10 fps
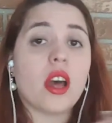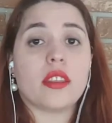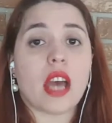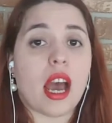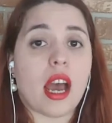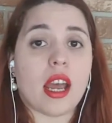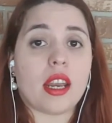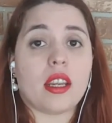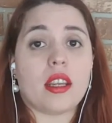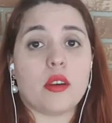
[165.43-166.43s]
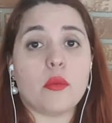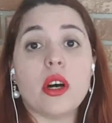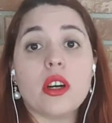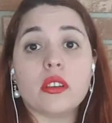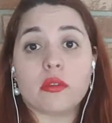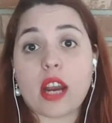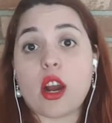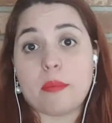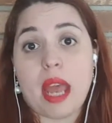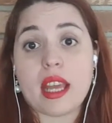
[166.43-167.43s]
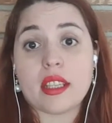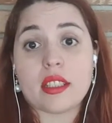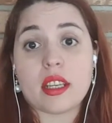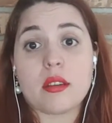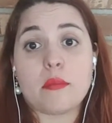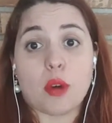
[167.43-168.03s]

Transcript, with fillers: that will recommend